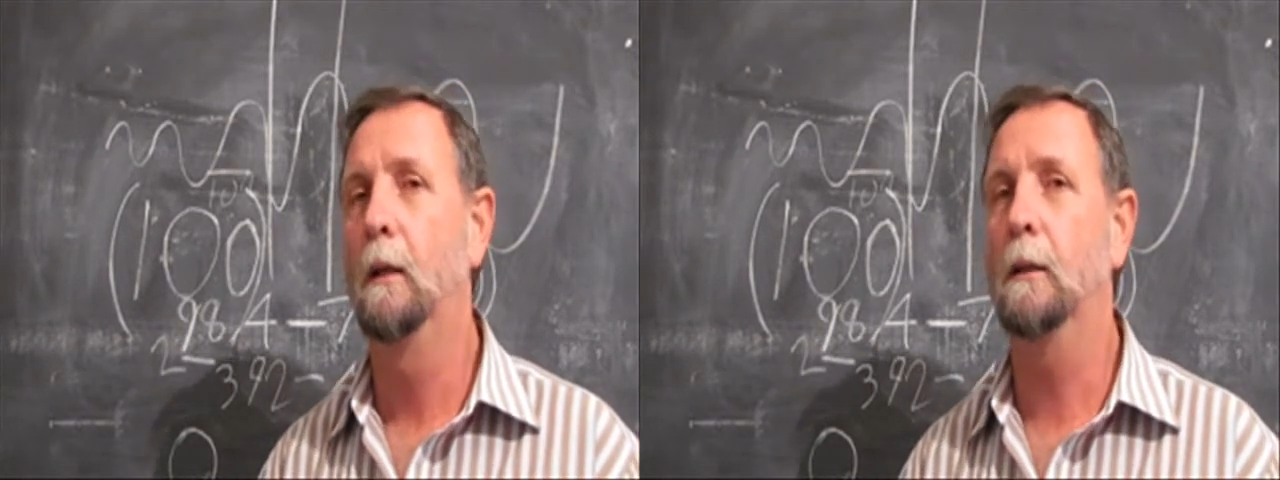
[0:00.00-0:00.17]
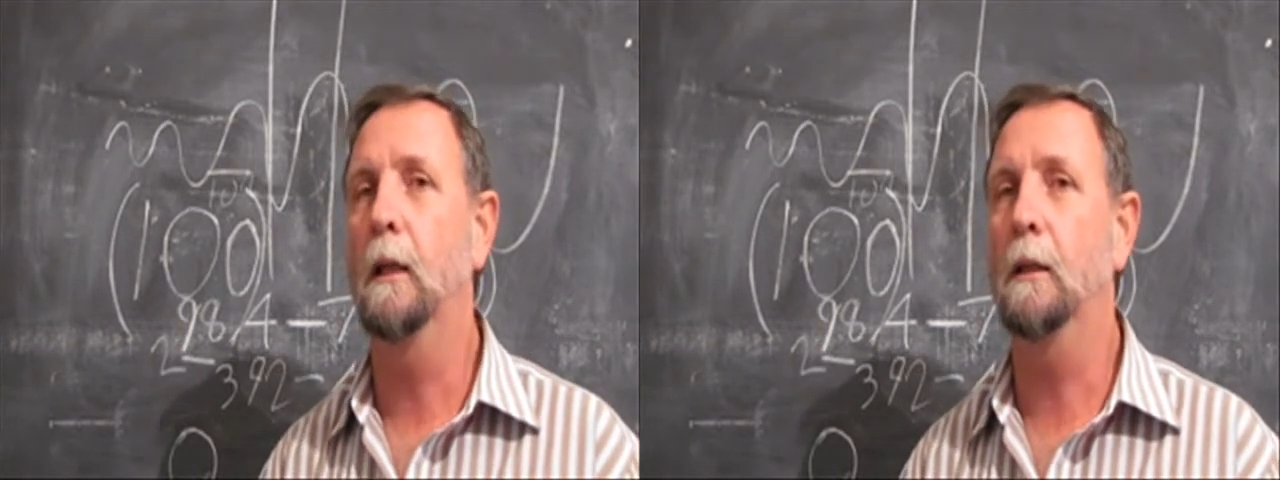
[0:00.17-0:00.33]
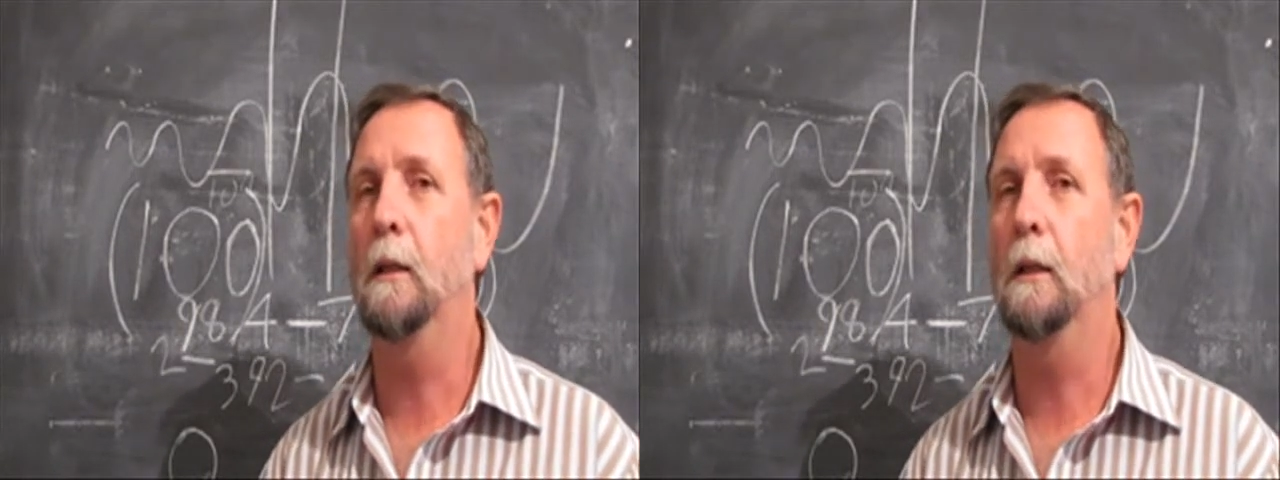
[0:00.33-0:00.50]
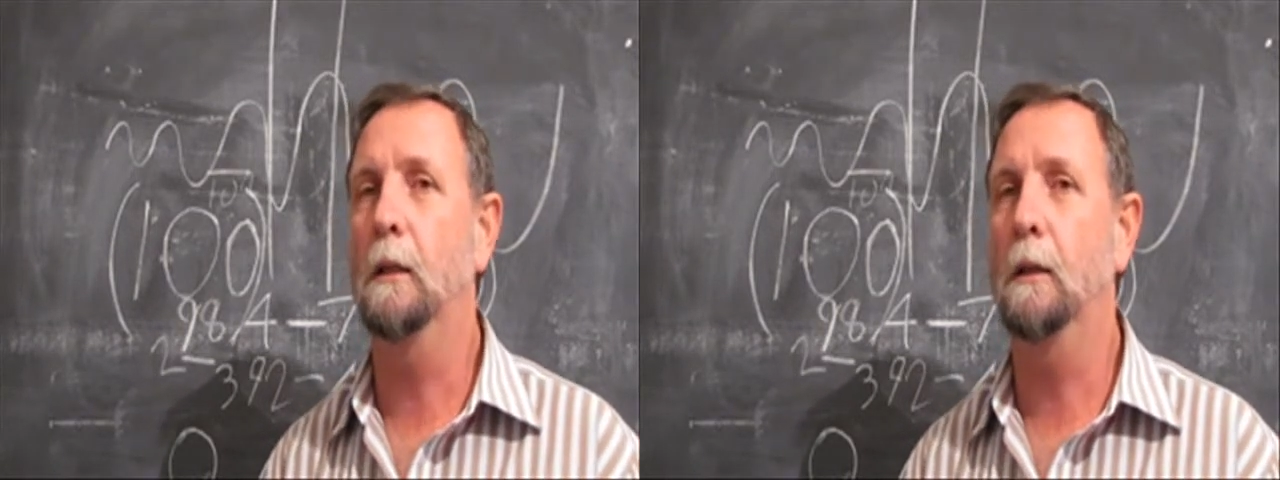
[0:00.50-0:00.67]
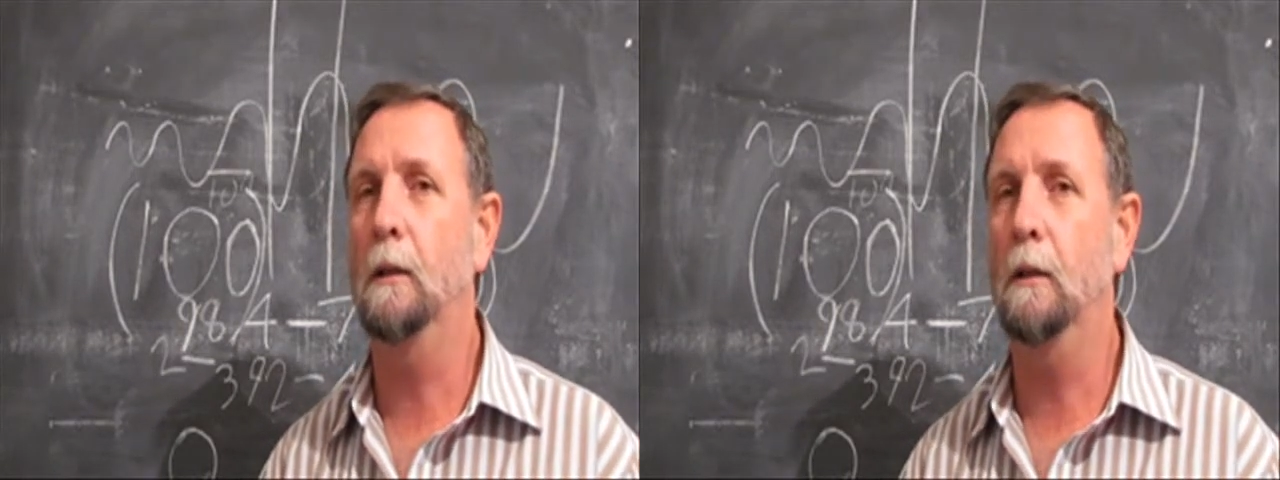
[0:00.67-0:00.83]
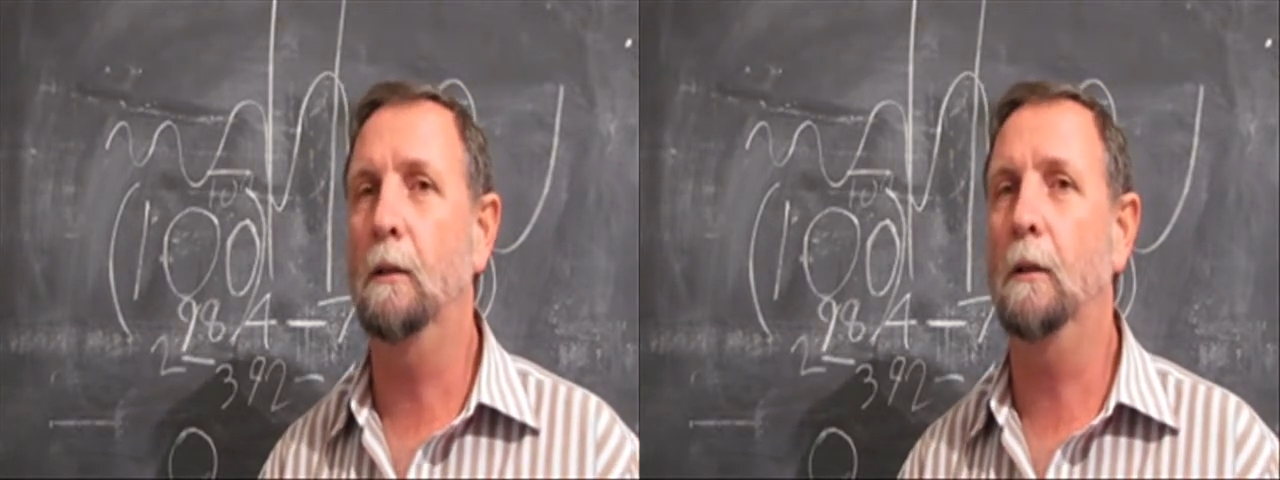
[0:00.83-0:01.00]
that is
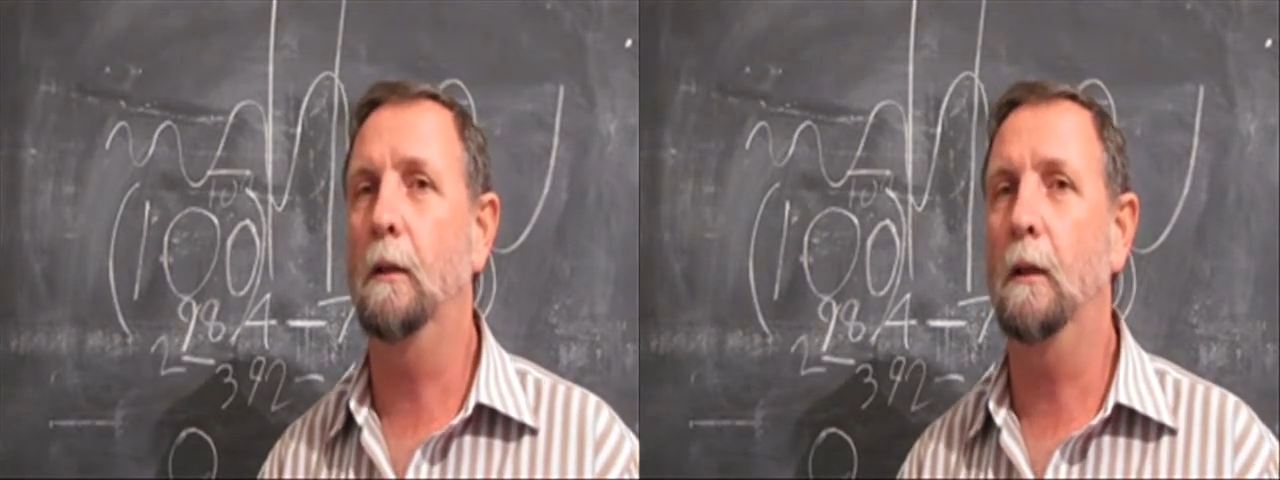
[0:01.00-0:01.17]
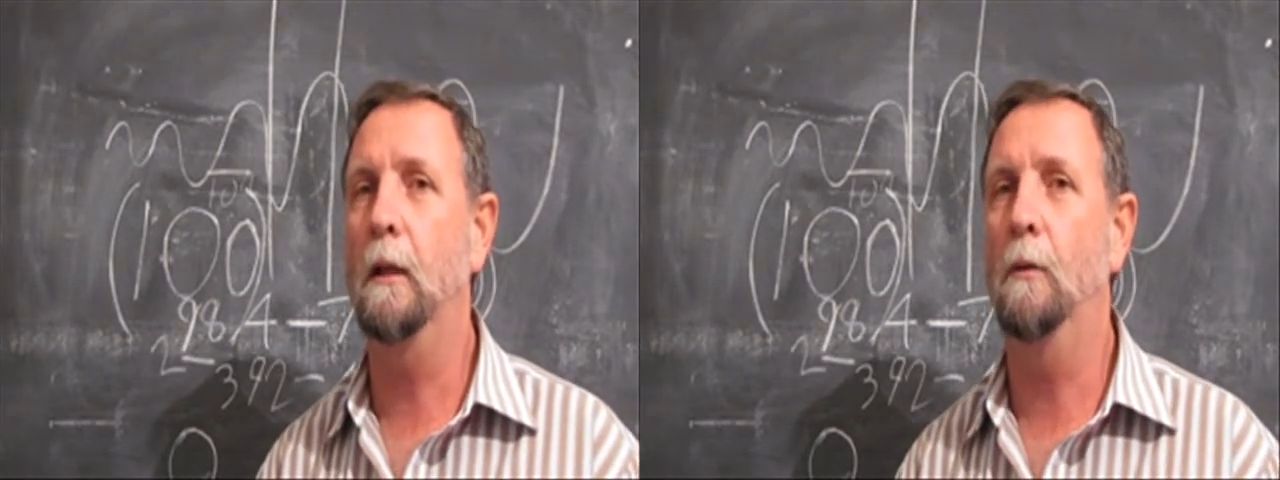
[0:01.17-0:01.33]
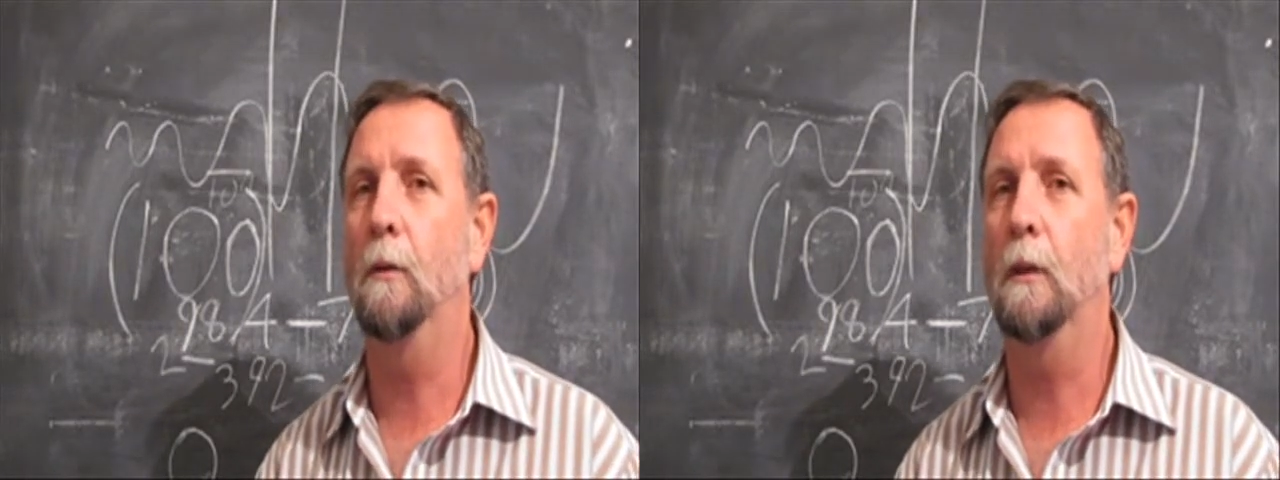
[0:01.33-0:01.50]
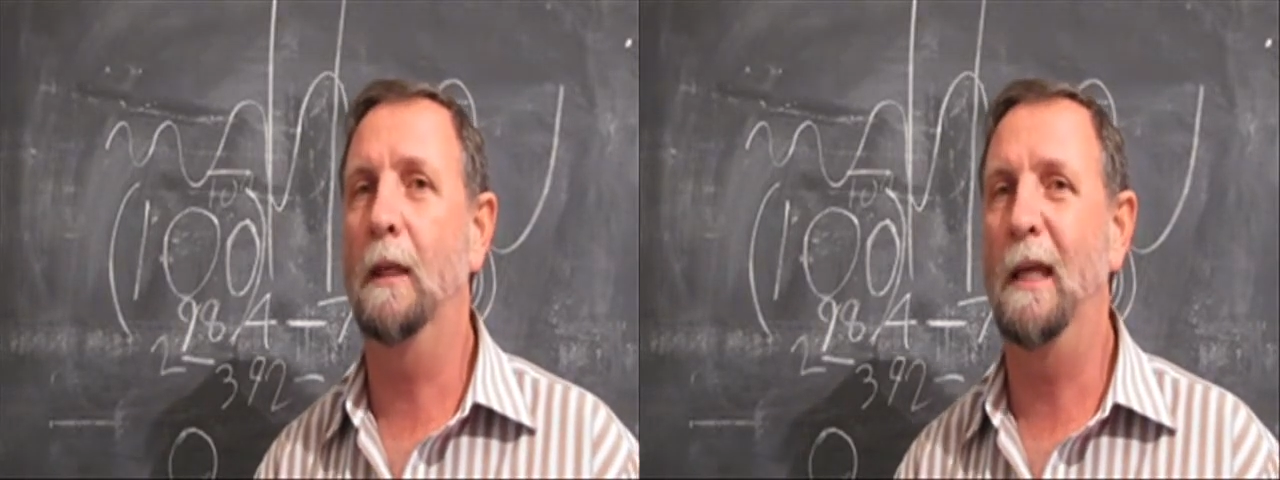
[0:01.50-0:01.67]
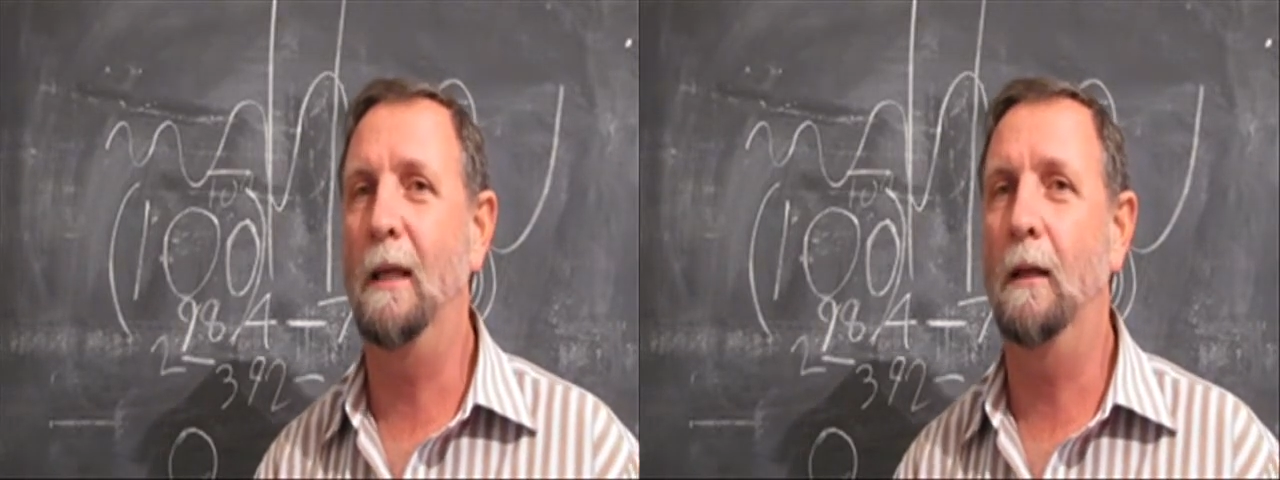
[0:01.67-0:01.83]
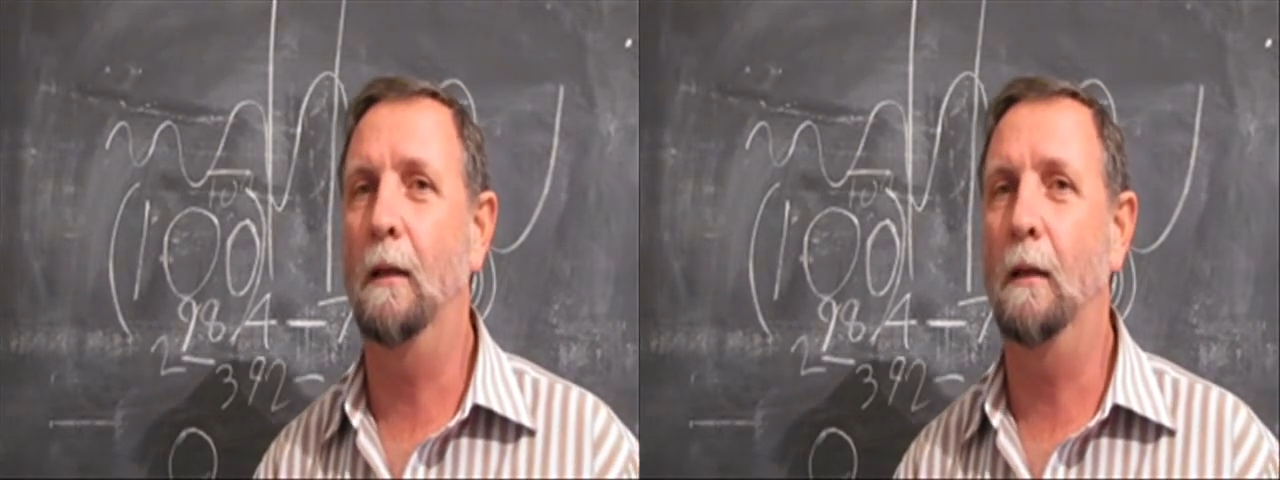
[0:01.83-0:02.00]
certainly on the
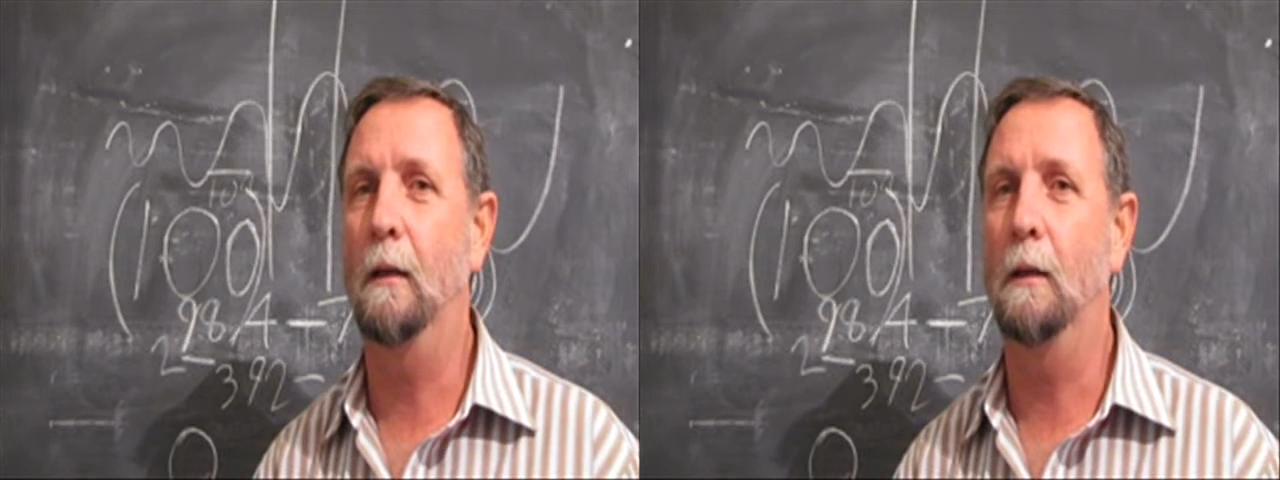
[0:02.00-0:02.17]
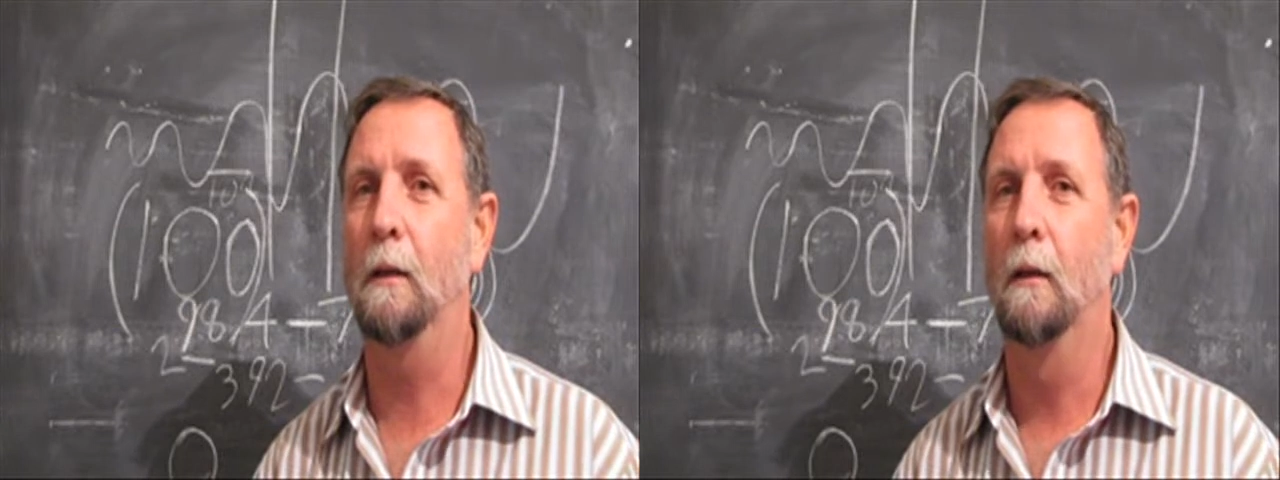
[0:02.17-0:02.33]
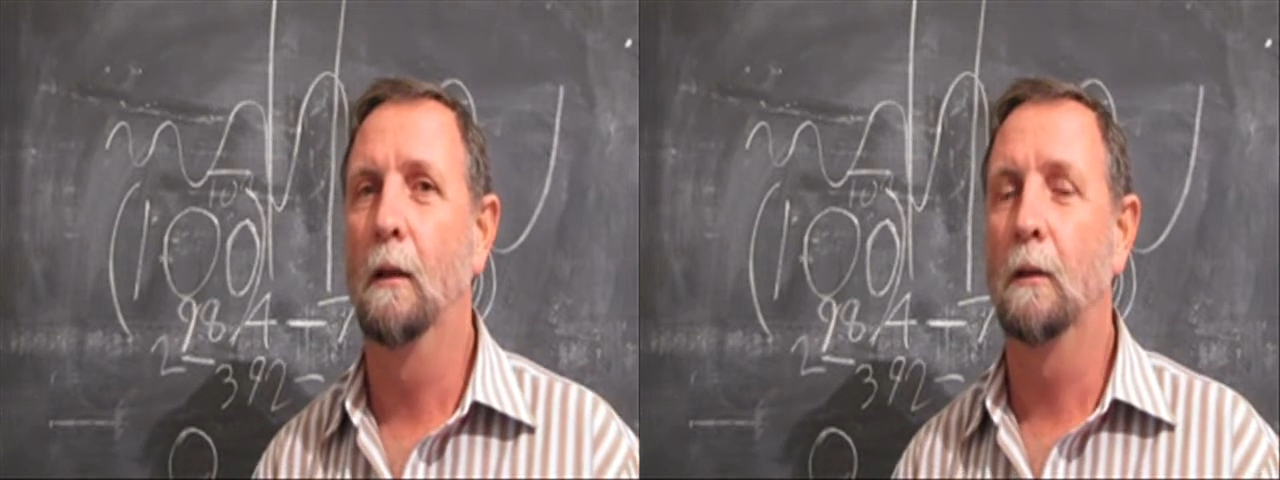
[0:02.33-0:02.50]
increase.